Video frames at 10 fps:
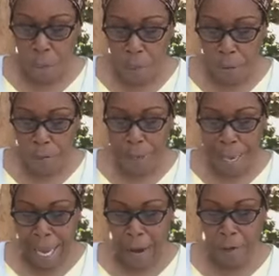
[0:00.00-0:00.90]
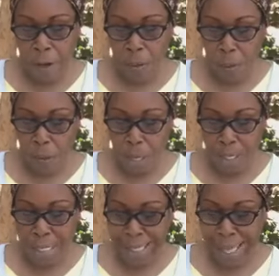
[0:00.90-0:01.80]
But for
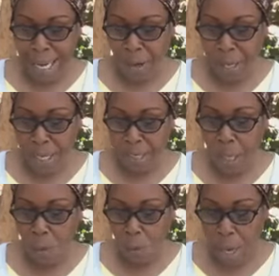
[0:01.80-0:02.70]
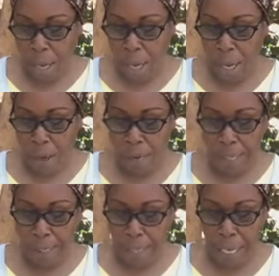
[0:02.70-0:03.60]
everyone, there is a way of
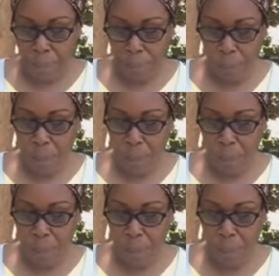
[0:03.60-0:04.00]
escape.